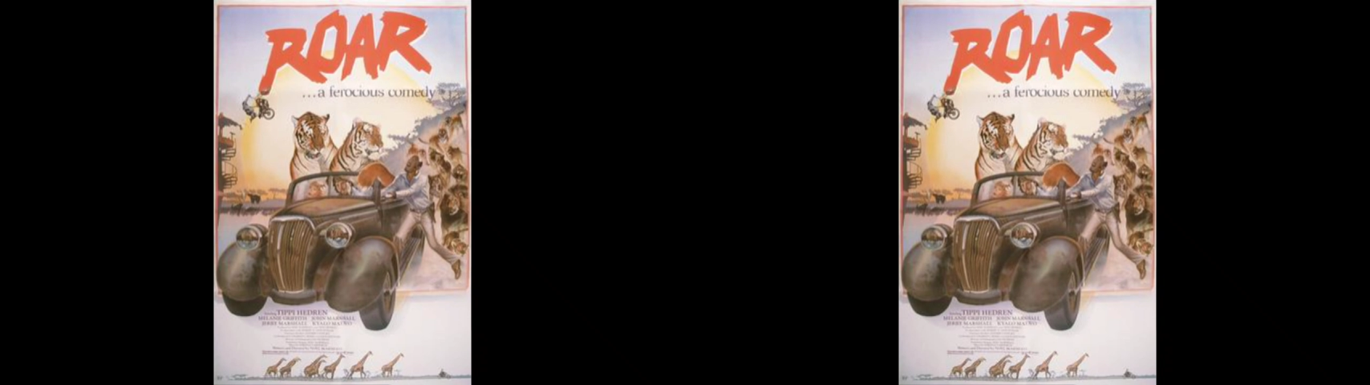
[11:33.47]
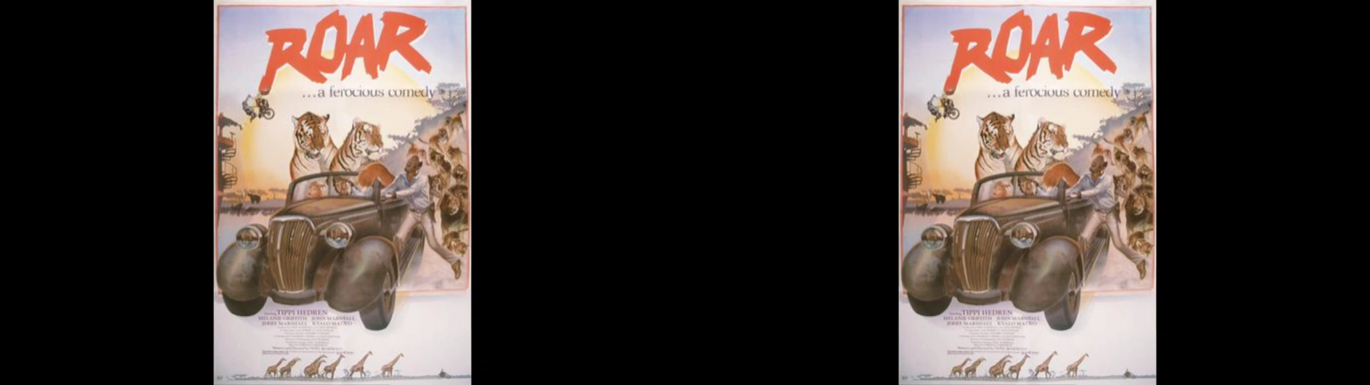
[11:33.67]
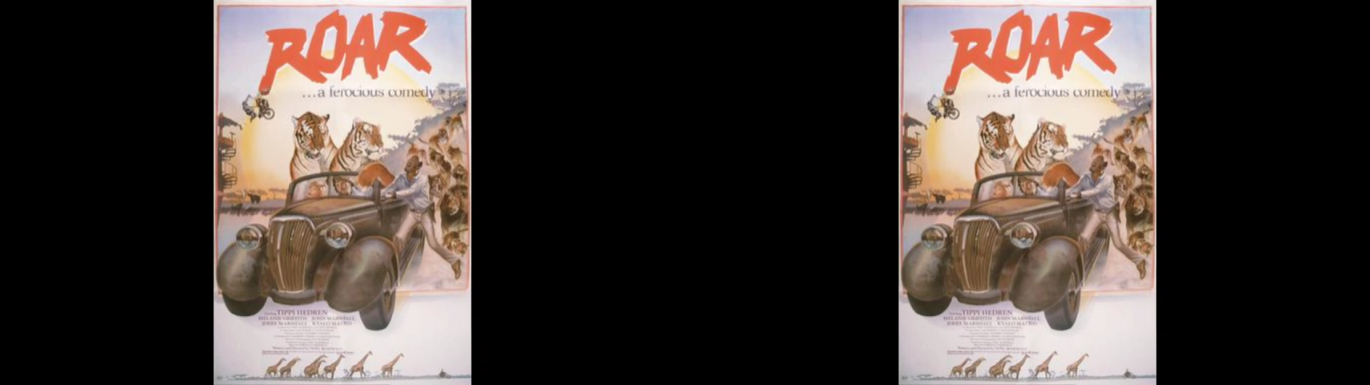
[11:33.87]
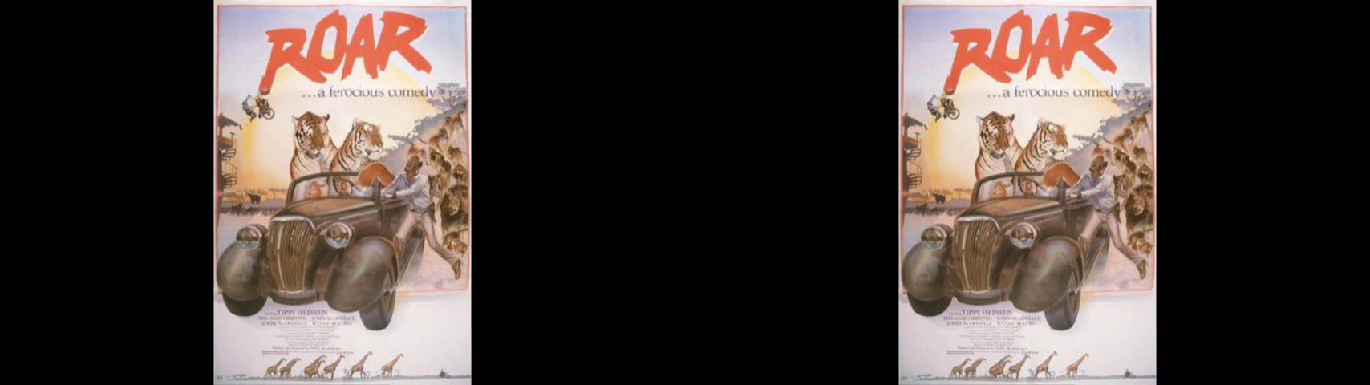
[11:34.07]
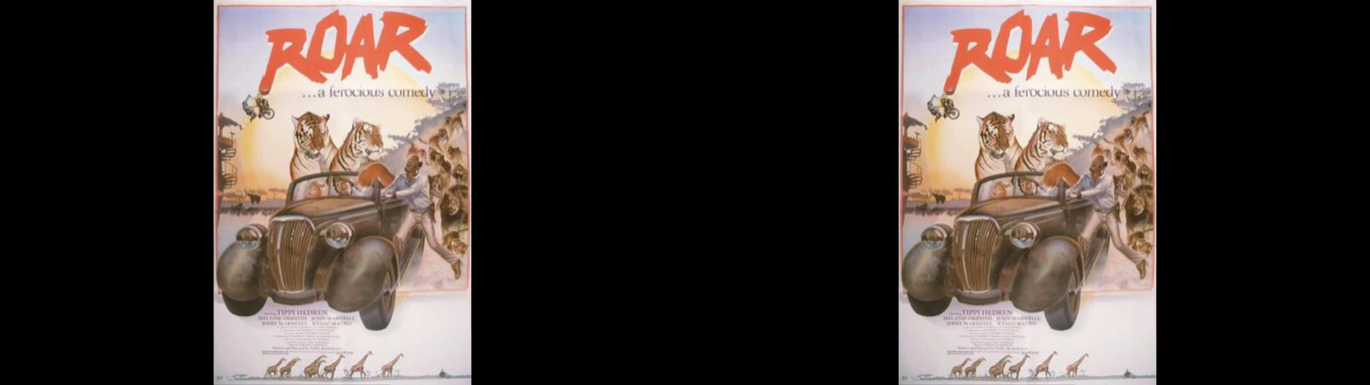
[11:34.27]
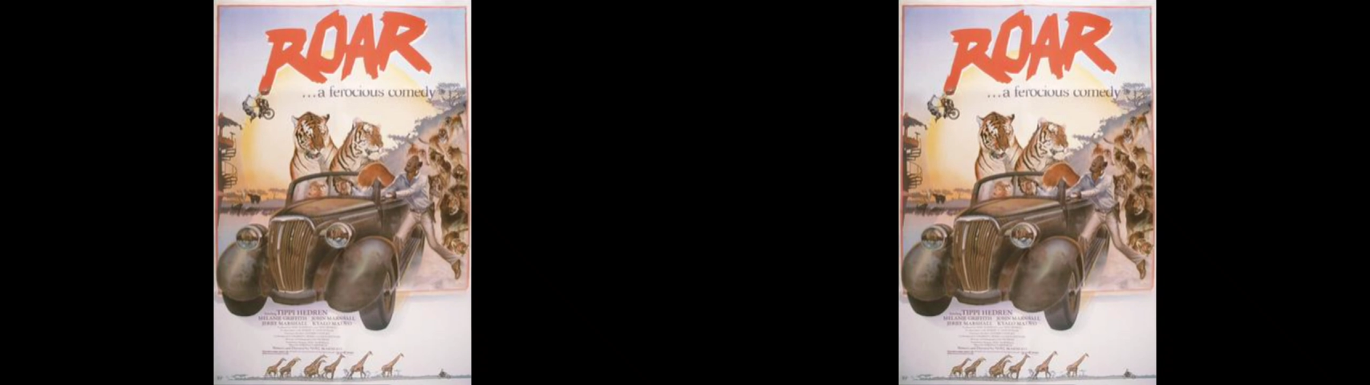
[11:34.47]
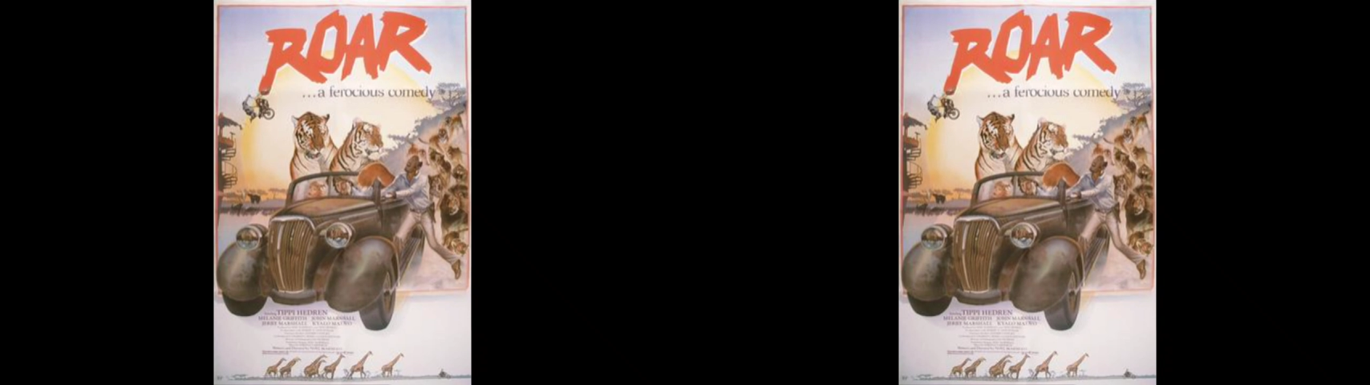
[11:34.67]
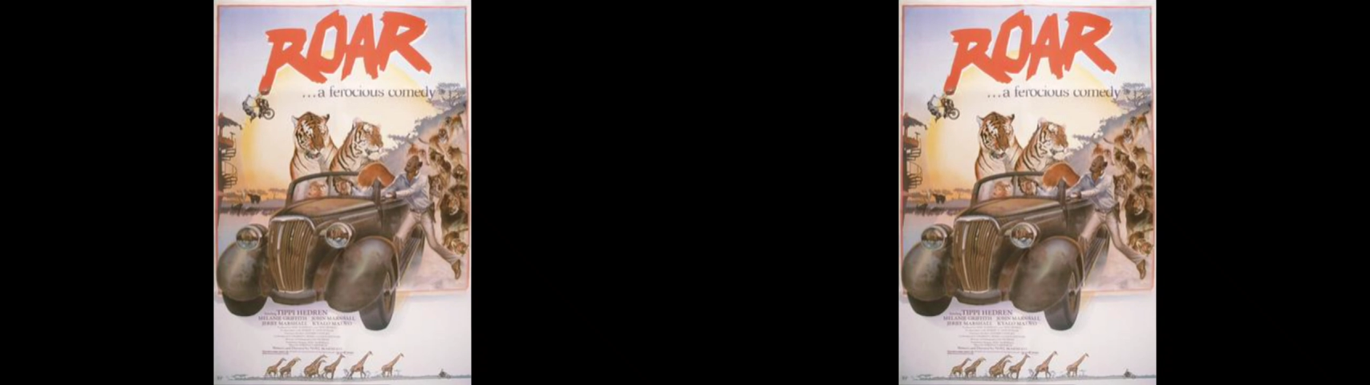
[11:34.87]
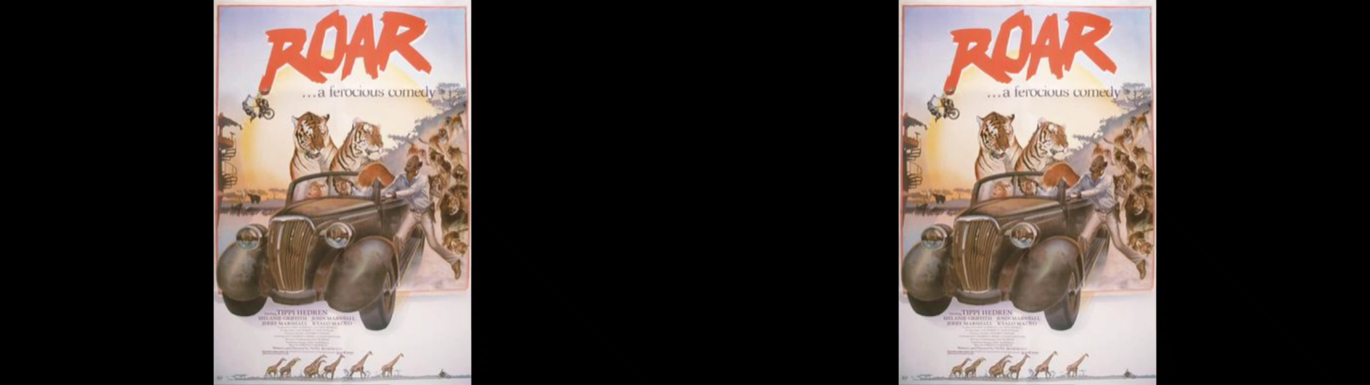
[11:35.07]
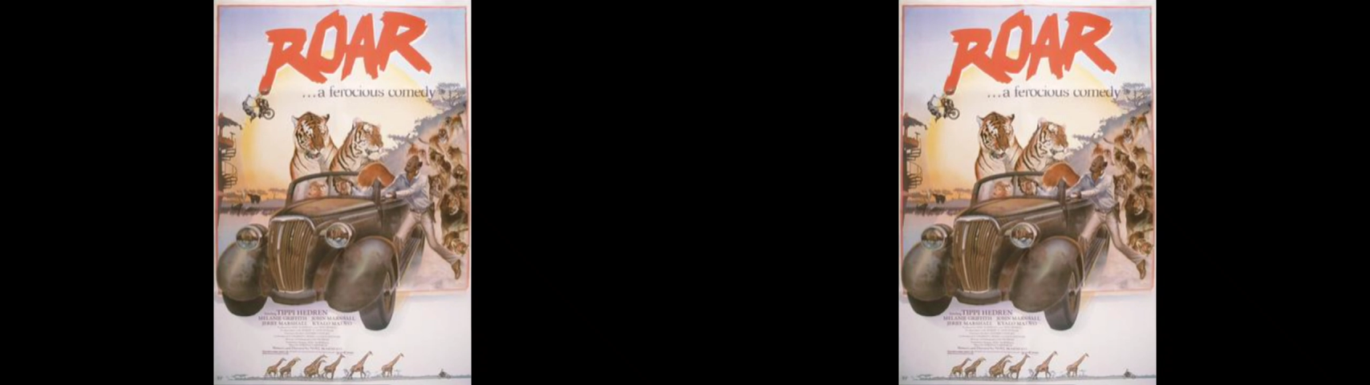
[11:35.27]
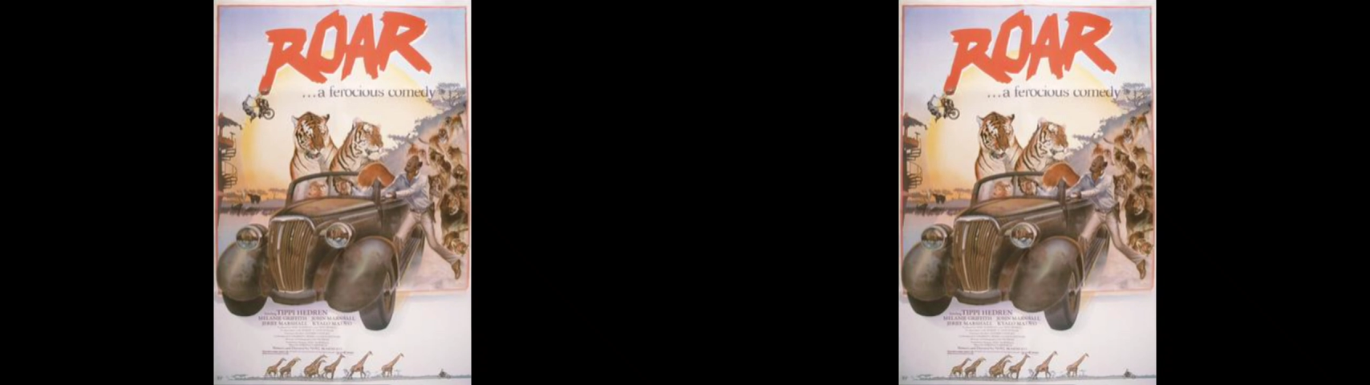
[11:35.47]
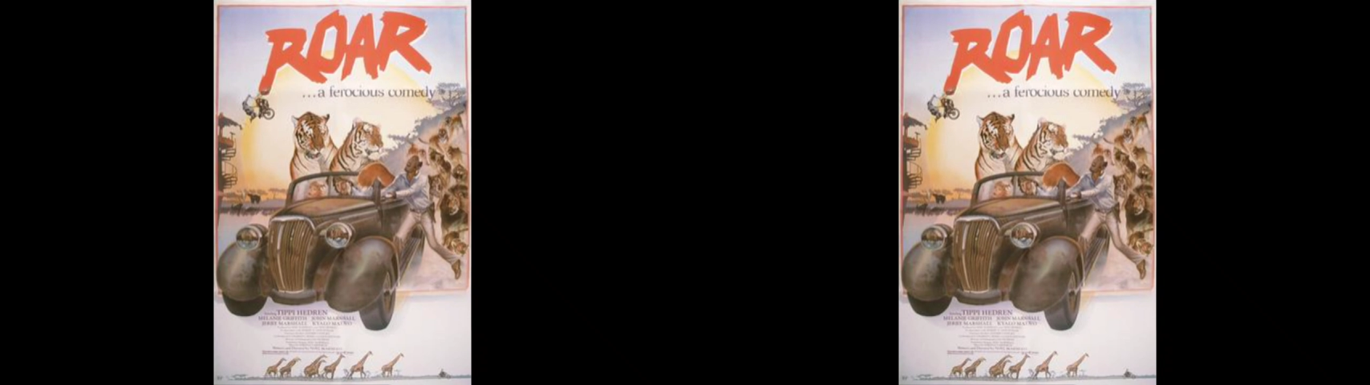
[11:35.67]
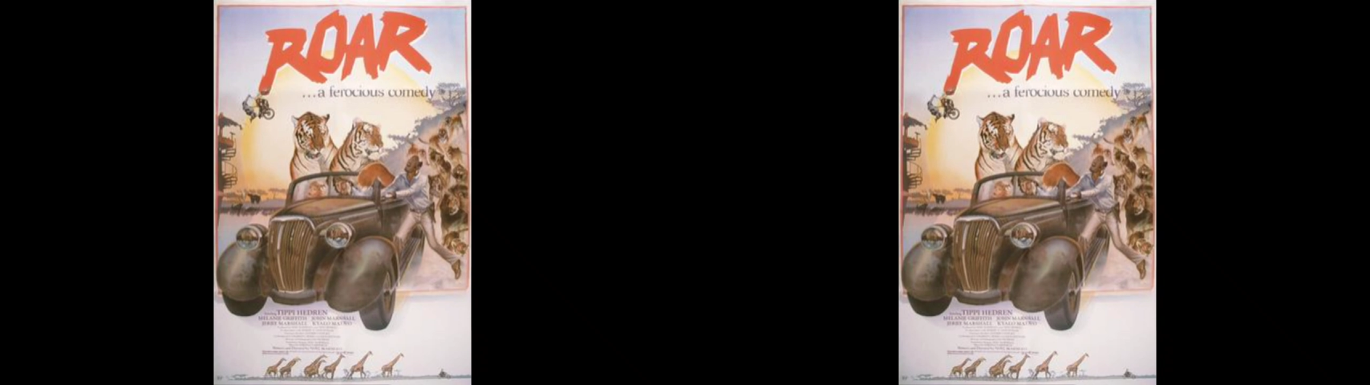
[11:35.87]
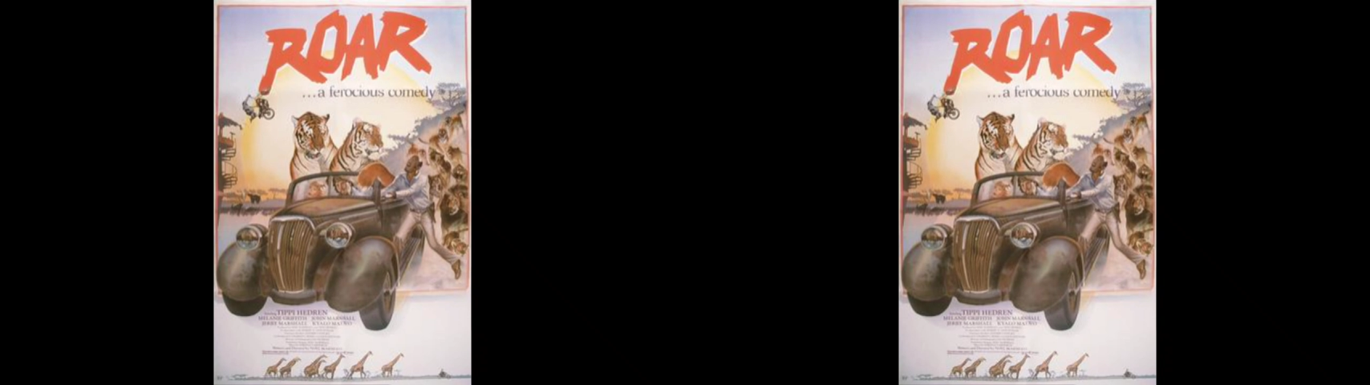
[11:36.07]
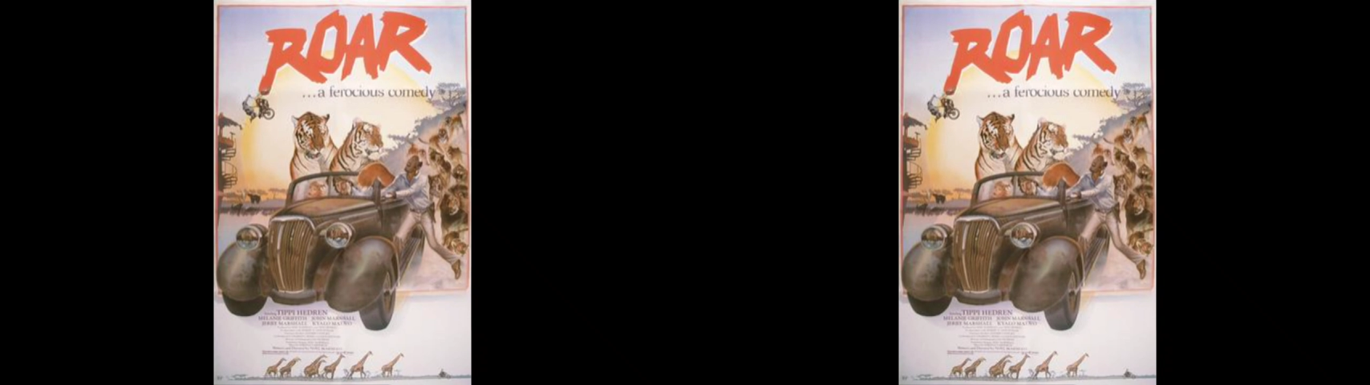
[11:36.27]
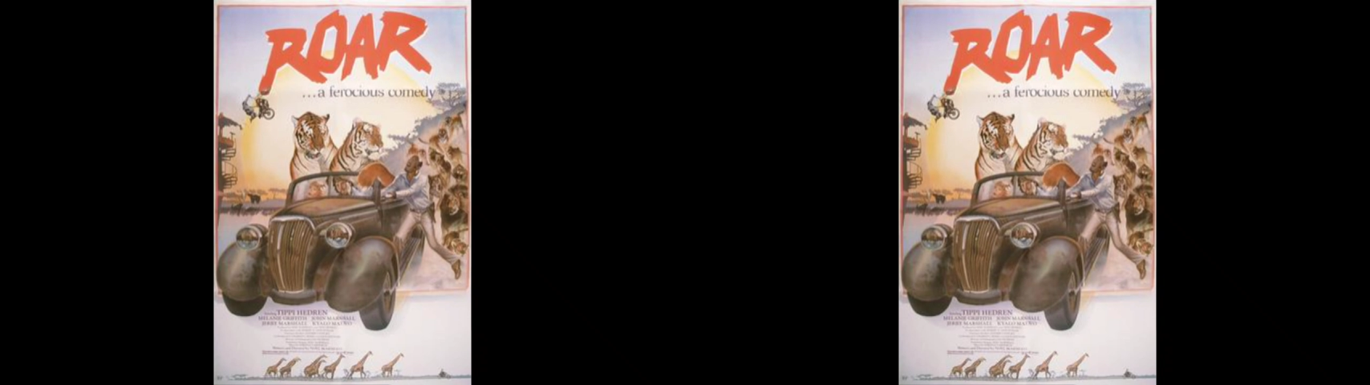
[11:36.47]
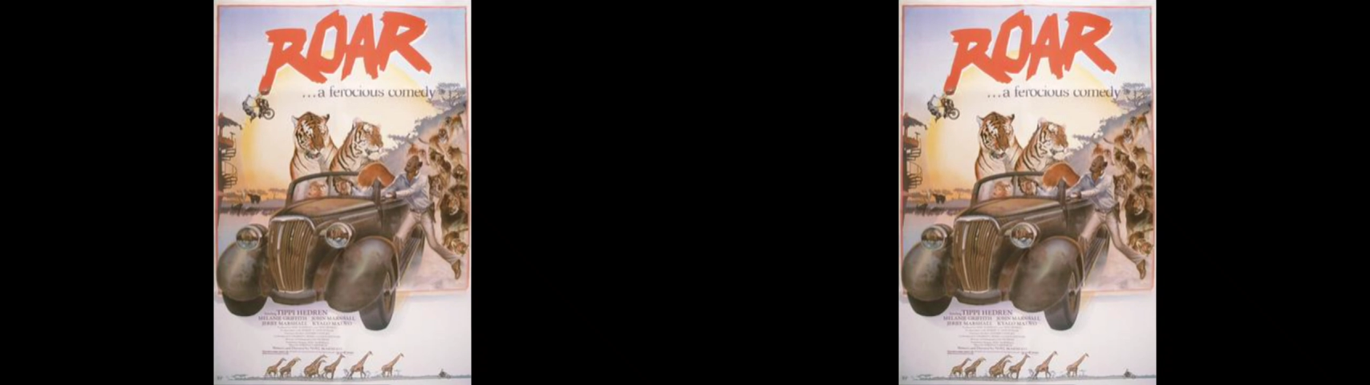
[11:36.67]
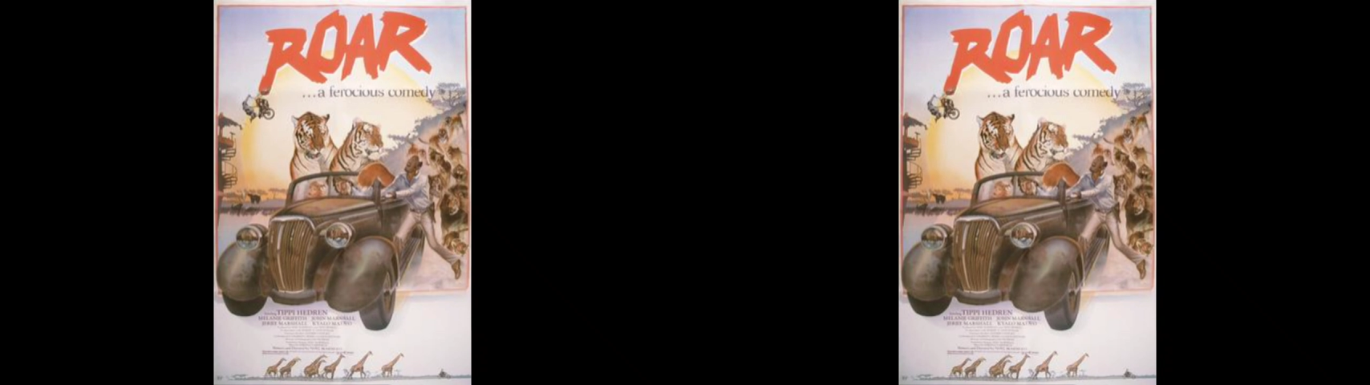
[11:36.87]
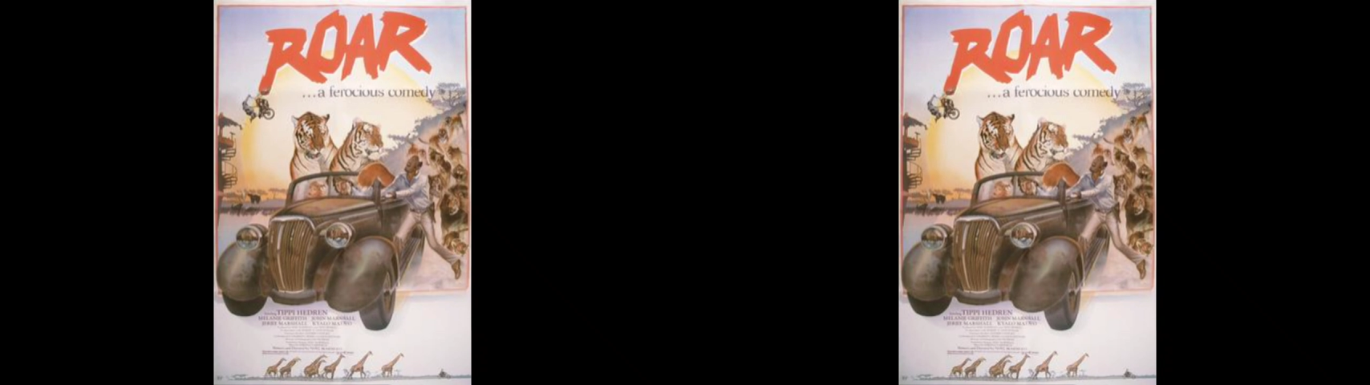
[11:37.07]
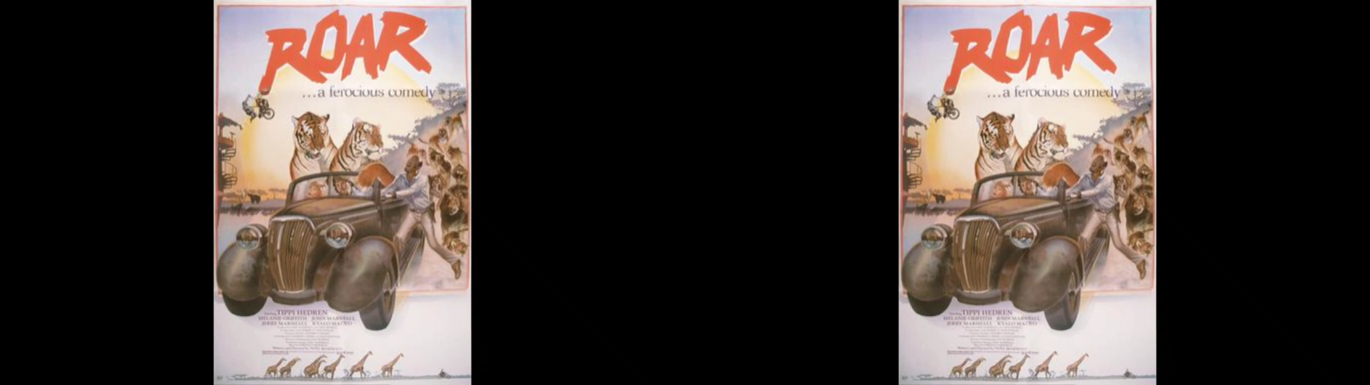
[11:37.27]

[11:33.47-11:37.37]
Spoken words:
(no speaker visible)